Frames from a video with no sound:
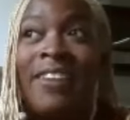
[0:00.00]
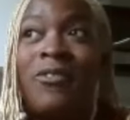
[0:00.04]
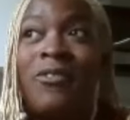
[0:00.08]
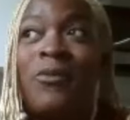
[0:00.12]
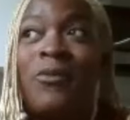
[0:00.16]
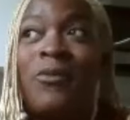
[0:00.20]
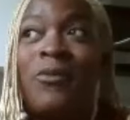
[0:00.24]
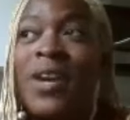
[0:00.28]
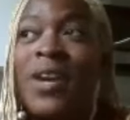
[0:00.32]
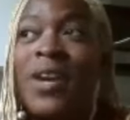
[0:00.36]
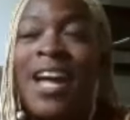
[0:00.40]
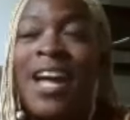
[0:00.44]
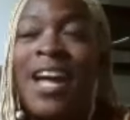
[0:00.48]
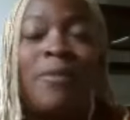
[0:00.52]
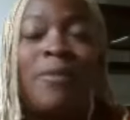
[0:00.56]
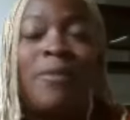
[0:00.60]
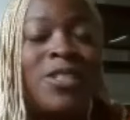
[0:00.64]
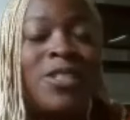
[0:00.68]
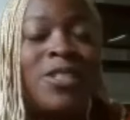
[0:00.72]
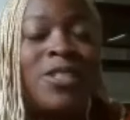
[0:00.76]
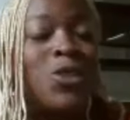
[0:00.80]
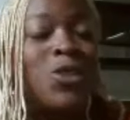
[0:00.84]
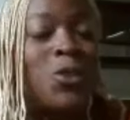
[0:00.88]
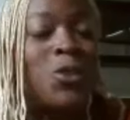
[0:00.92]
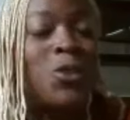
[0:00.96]
when I
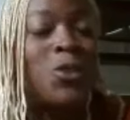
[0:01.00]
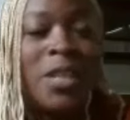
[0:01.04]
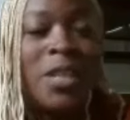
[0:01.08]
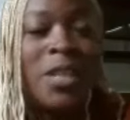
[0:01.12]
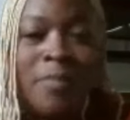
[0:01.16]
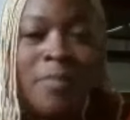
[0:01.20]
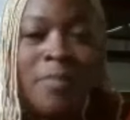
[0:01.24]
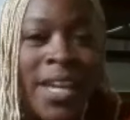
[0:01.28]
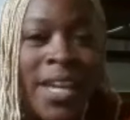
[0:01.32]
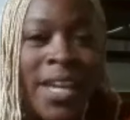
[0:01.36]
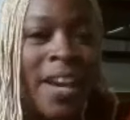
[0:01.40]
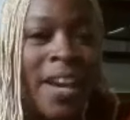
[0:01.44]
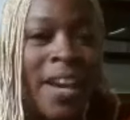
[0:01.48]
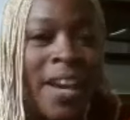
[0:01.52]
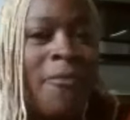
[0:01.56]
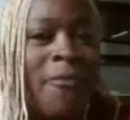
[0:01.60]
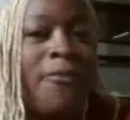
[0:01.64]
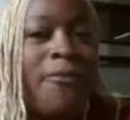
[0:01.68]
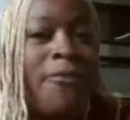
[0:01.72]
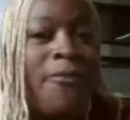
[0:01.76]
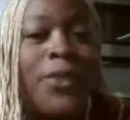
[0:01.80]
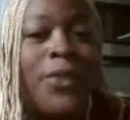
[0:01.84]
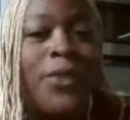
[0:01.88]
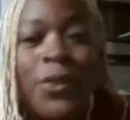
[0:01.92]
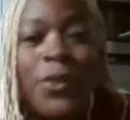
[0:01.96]
was dreaming of
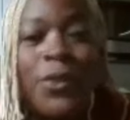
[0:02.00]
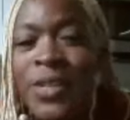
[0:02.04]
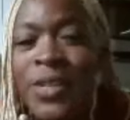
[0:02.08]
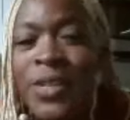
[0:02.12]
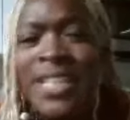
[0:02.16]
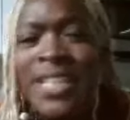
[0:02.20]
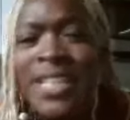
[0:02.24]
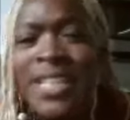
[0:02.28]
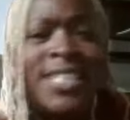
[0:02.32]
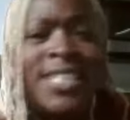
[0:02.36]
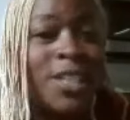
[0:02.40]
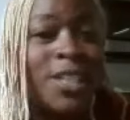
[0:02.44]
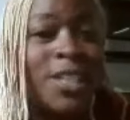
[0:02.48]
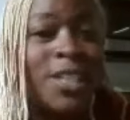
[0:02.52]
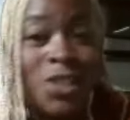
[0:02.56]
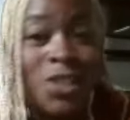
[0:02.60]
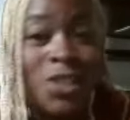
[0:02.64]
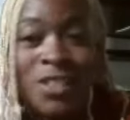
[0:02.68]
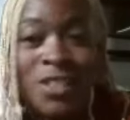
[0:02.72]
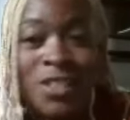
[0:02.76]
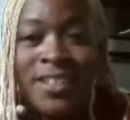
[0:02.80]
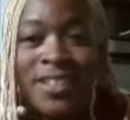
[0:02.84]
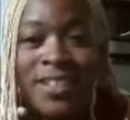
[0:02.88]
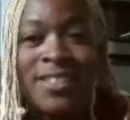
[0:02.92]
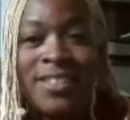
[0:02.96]
food and
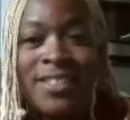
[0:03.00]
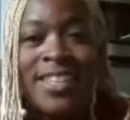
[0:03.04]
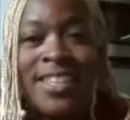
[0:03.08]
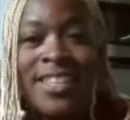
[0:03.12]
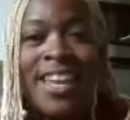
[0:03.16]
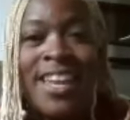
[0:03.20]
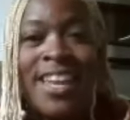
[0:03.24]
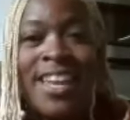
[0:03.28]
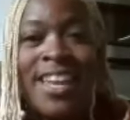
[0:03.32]
dishes